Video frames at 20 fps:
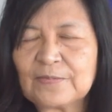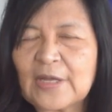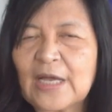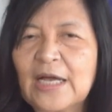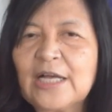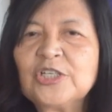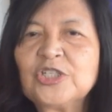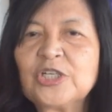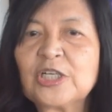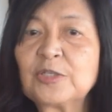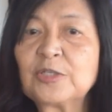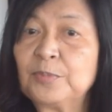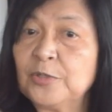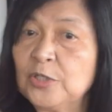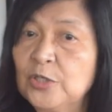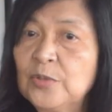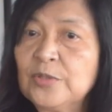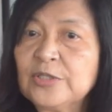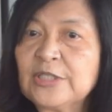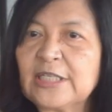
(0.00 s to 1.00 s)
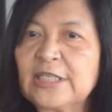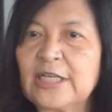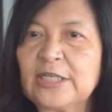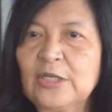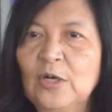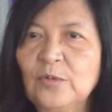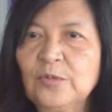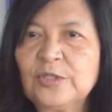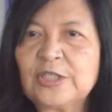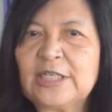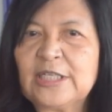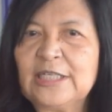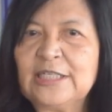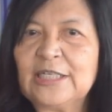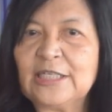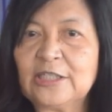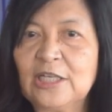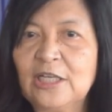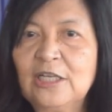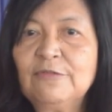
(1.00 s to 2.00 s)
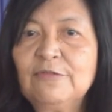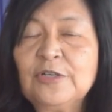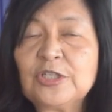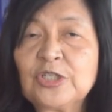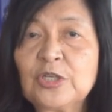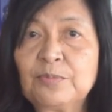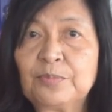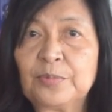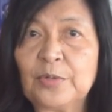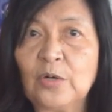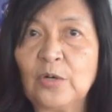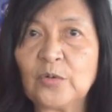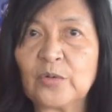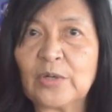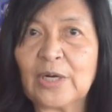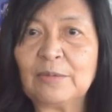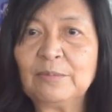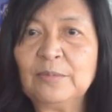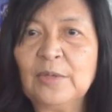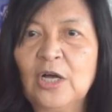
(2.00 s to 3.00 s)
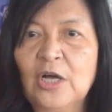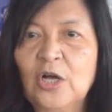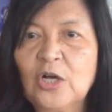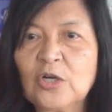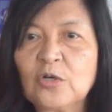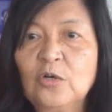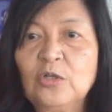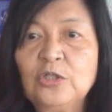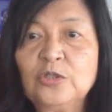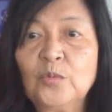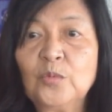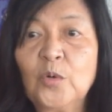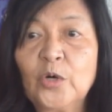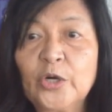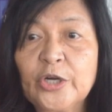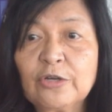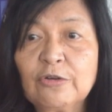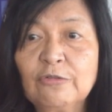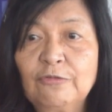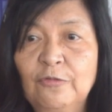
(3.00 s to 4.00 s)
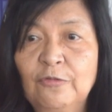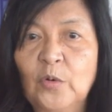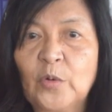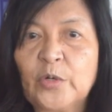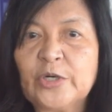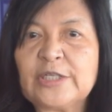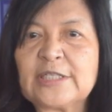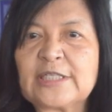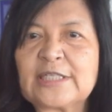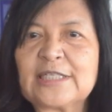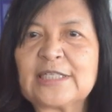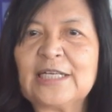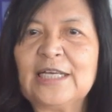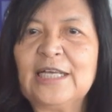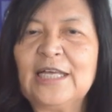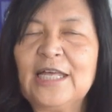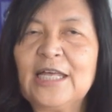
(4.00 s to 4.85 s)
She has produced and hosted a television program called Workforce